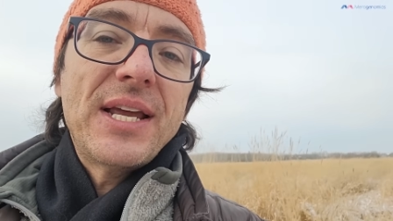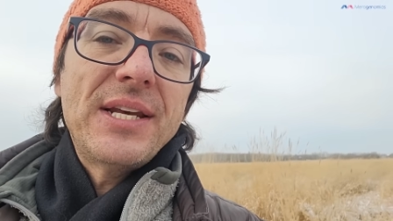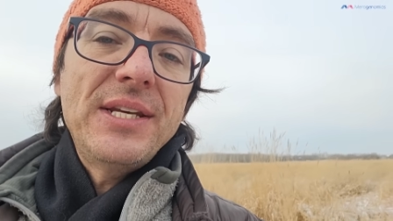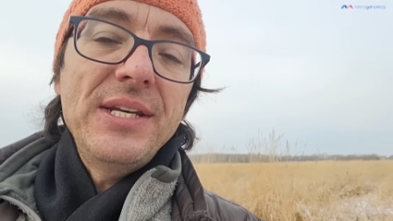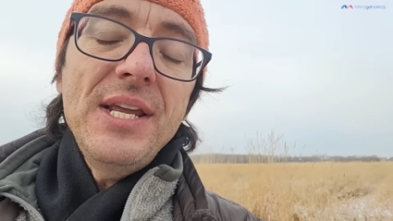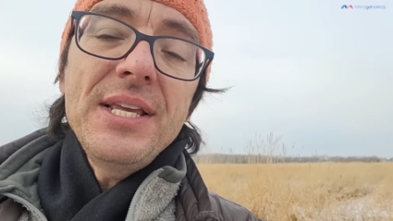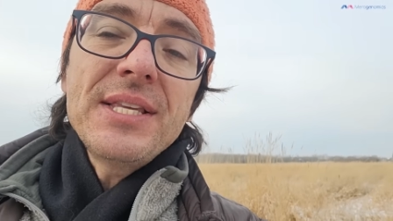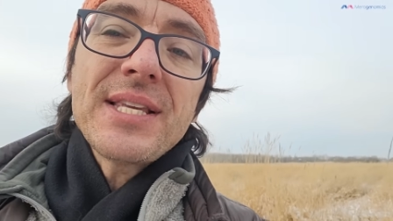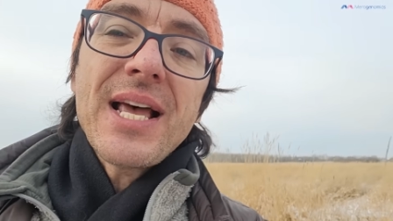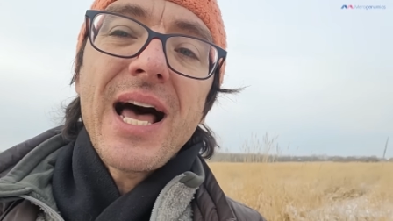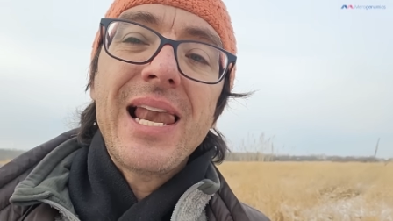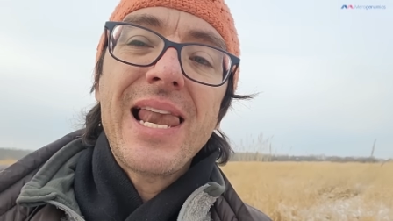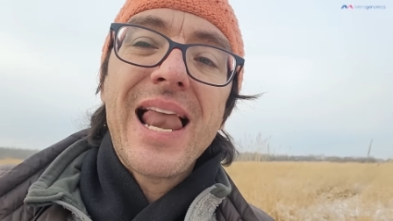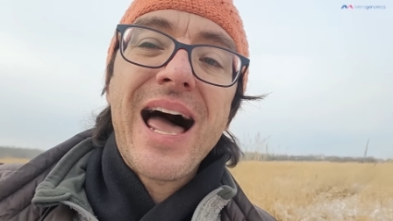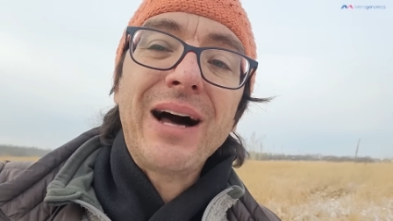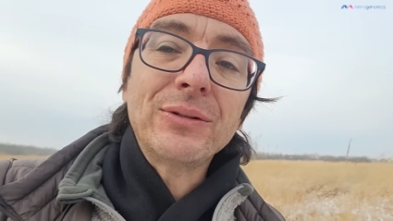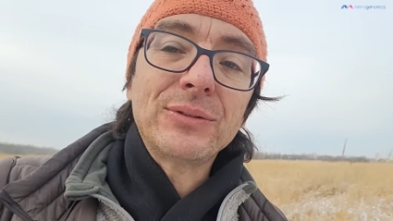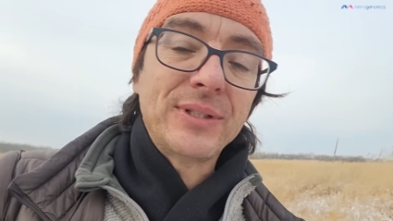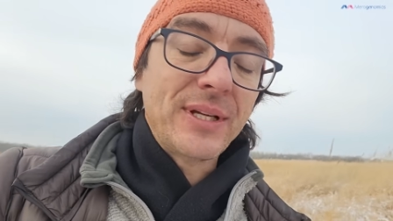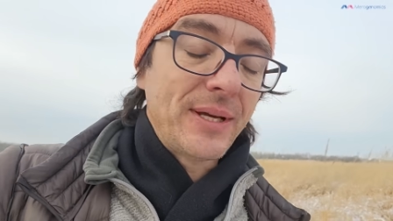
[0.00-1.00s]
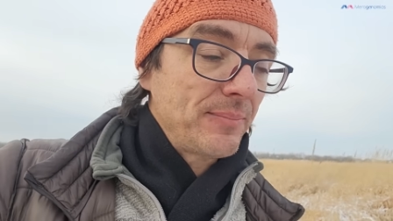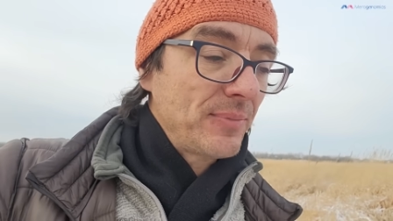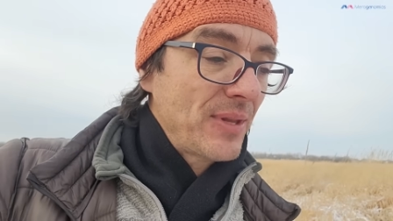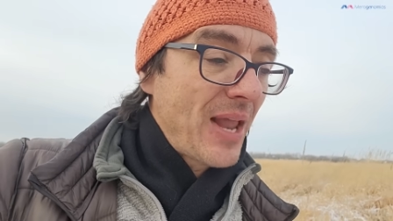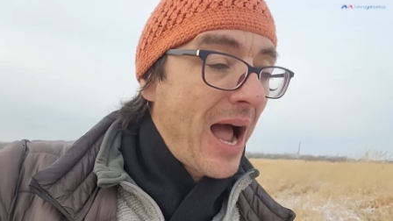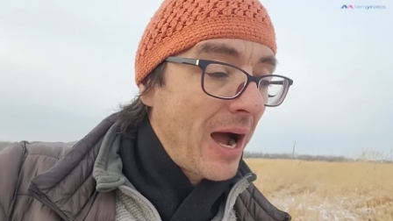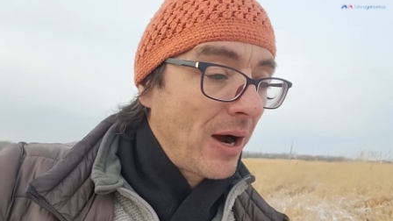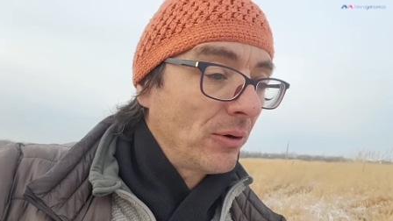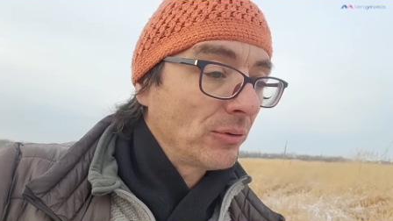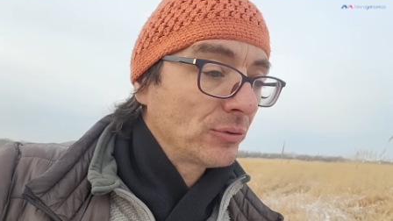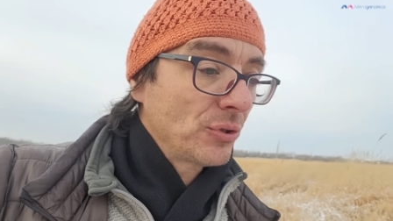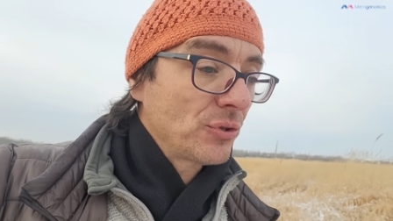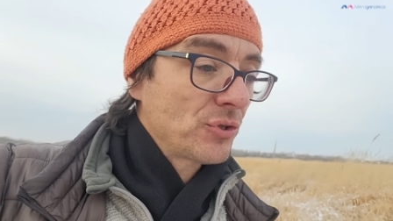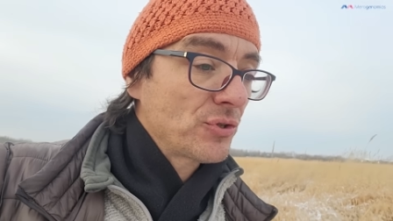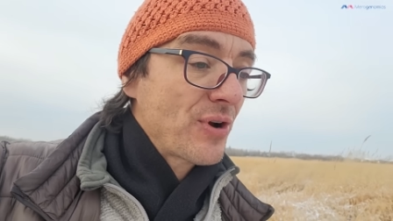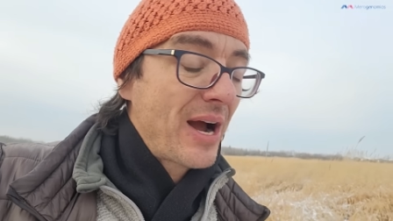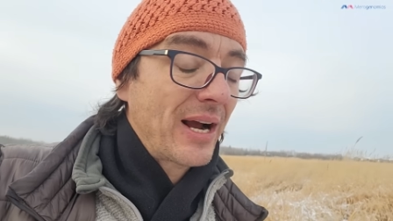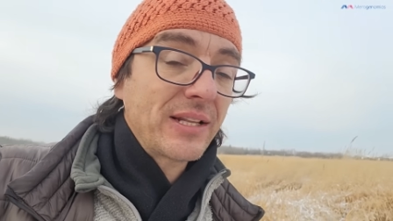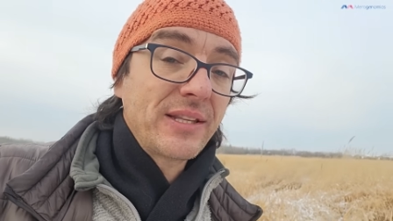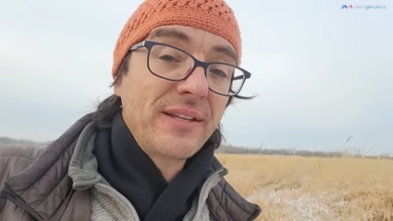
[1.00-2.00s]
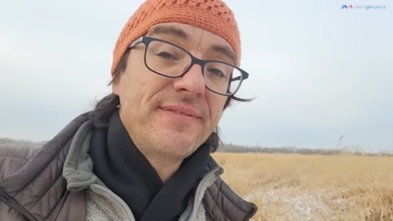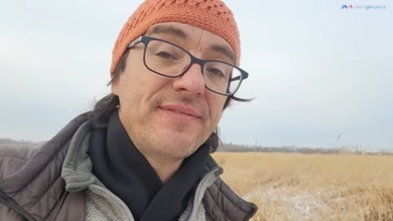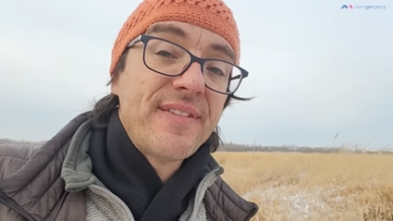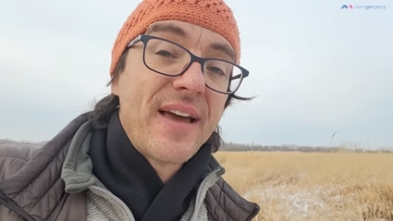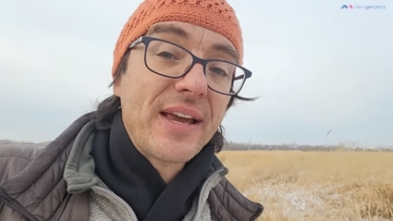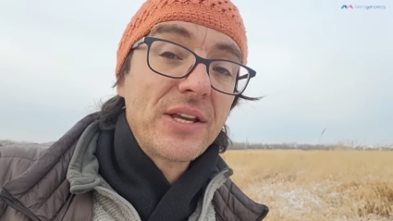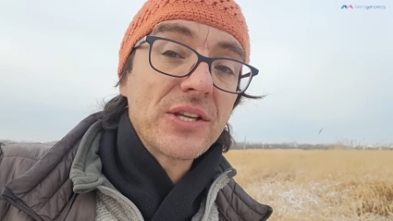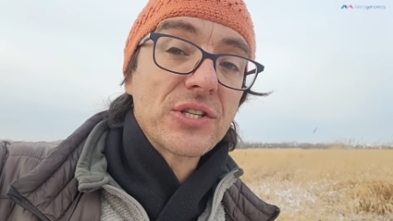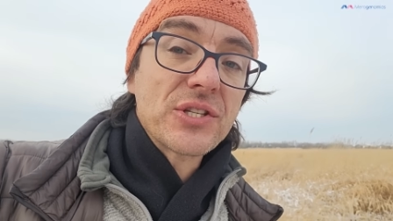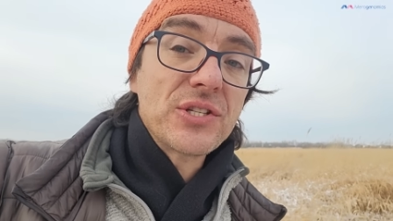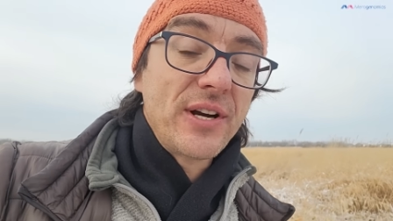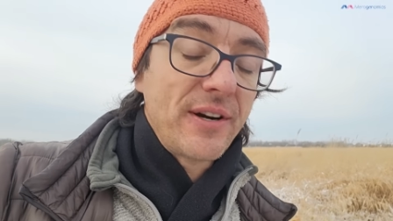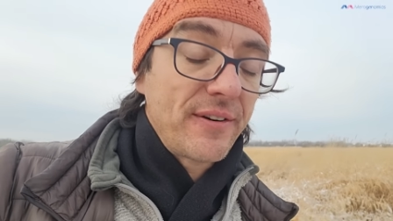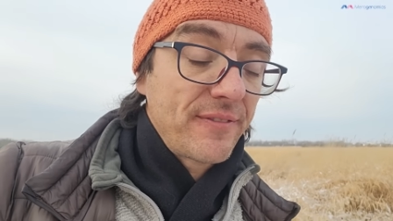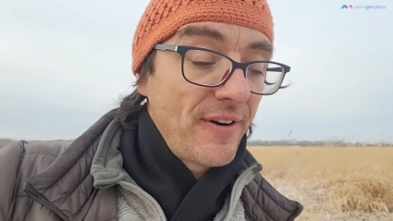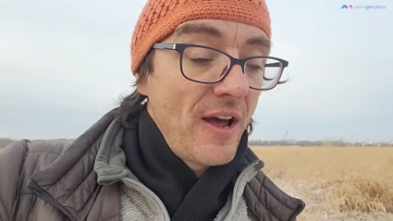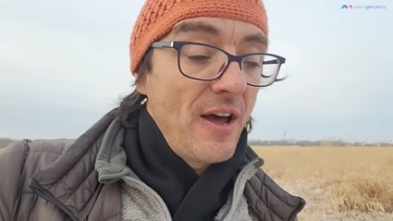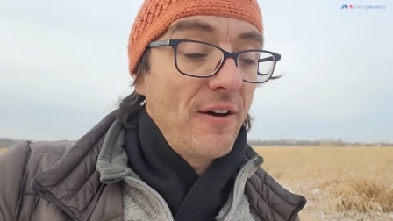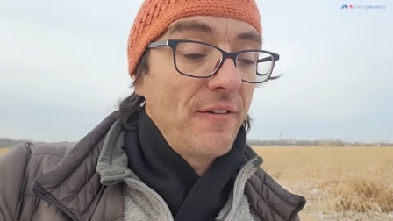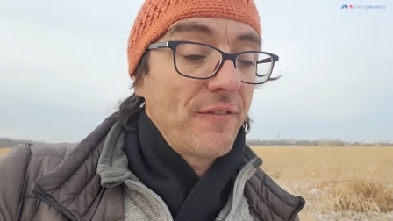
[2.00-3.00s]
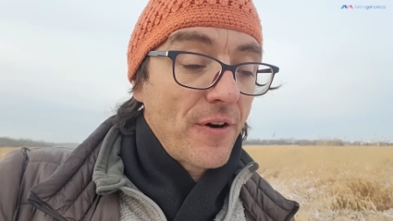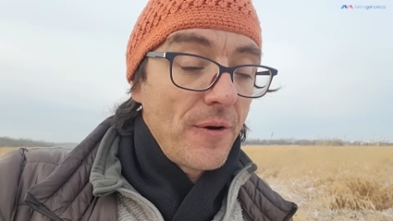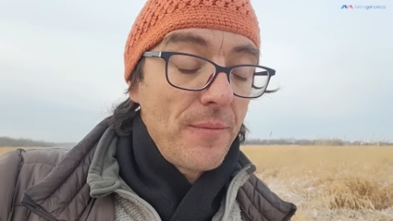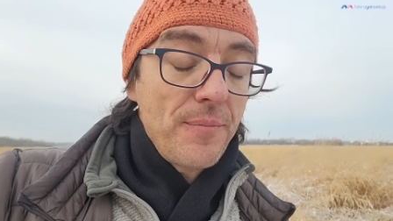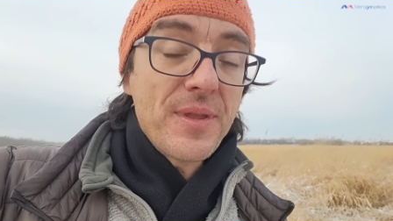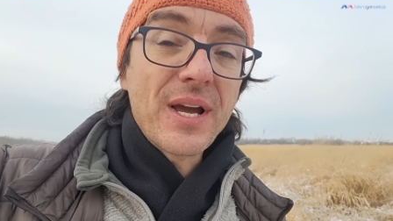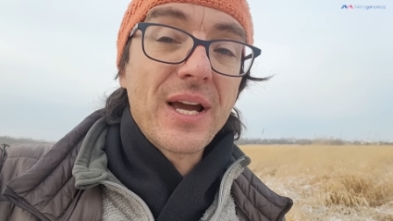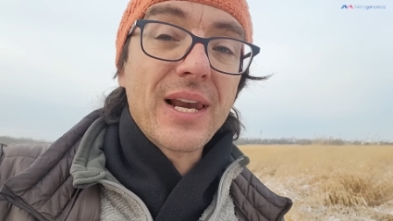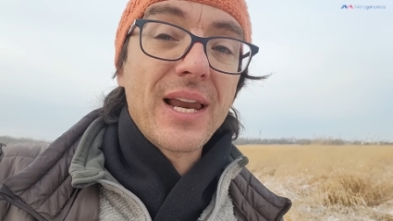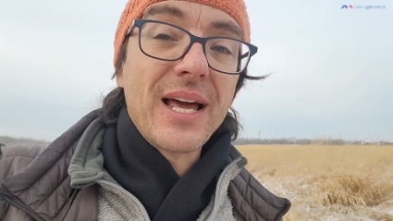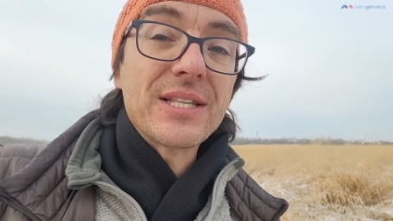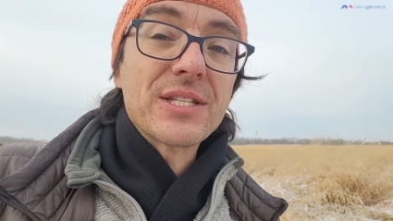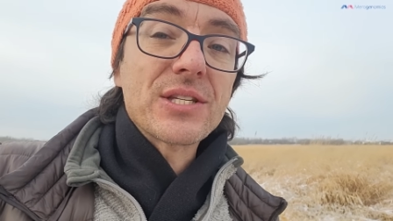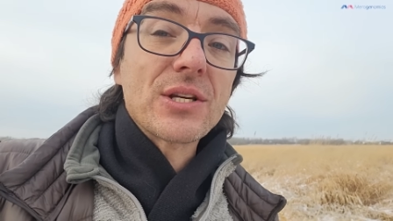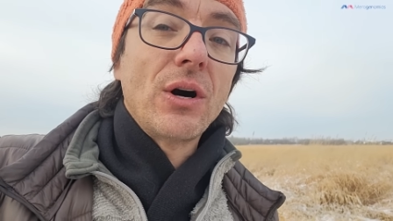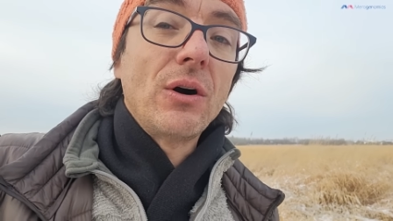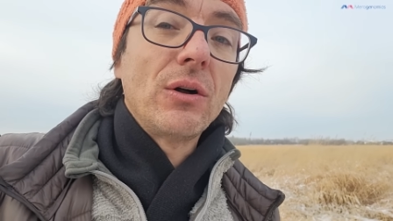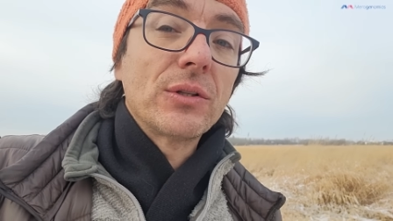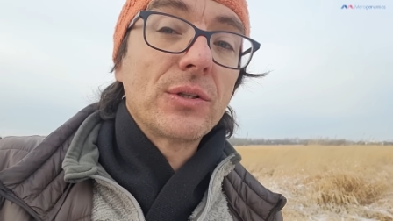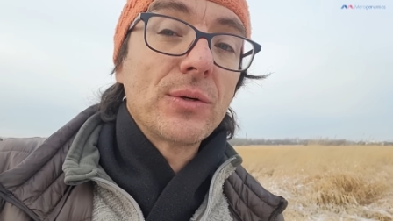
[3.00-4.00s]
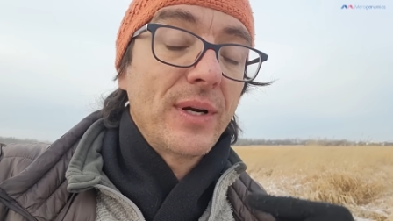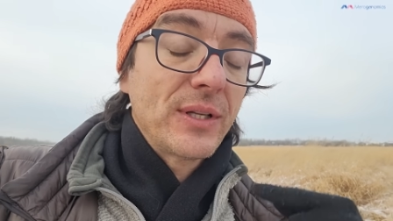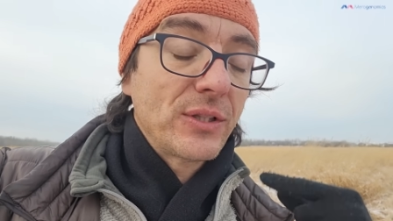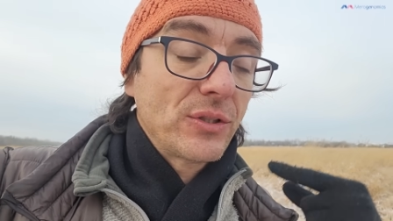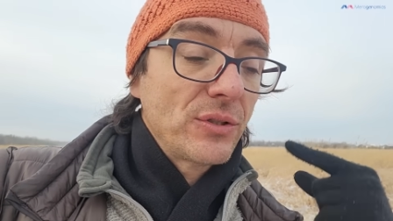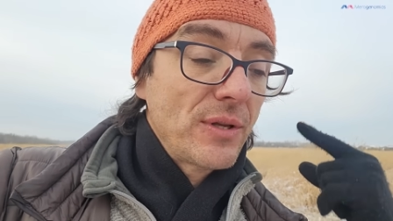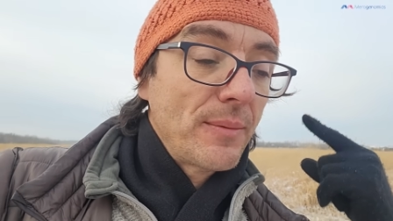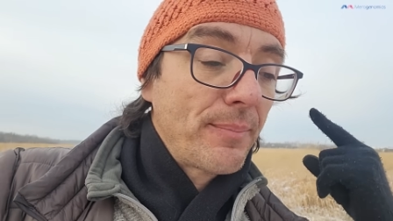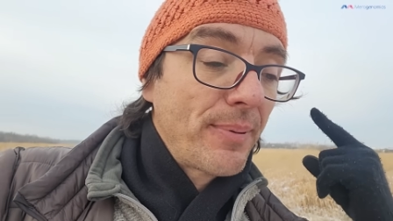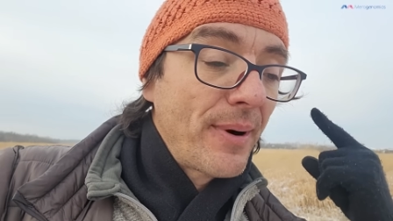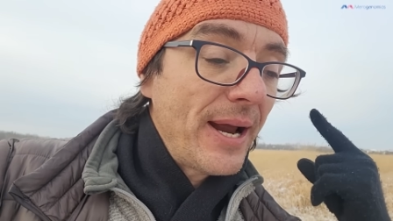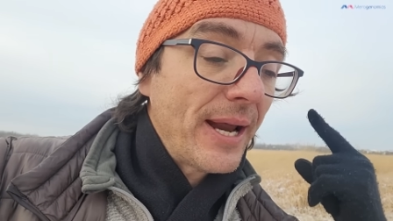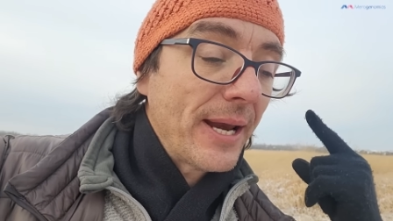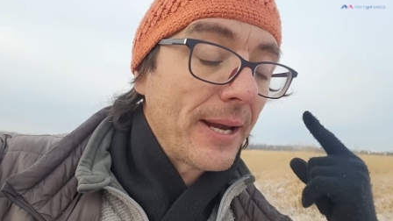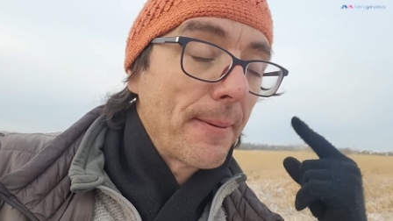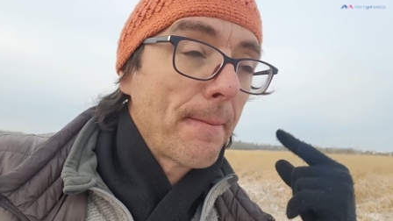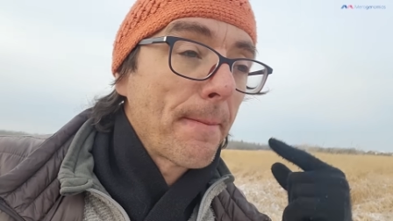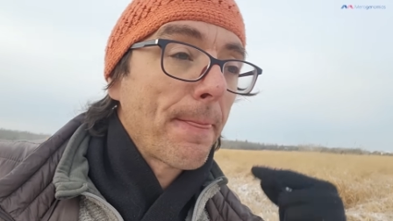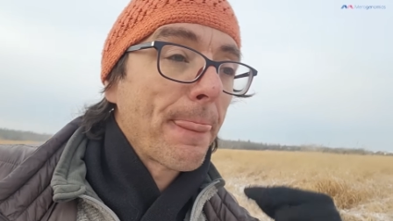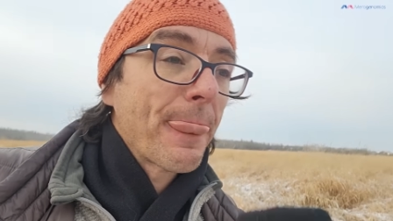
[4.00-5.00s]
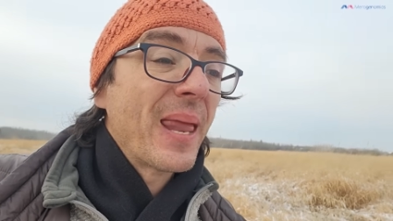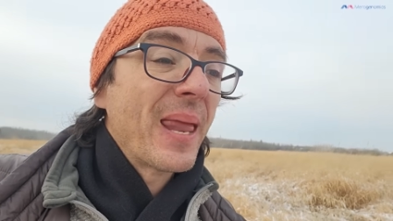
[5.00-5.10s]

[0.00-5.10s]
And this allowed them now to track the vagus nerve from the glands all the way to the brain.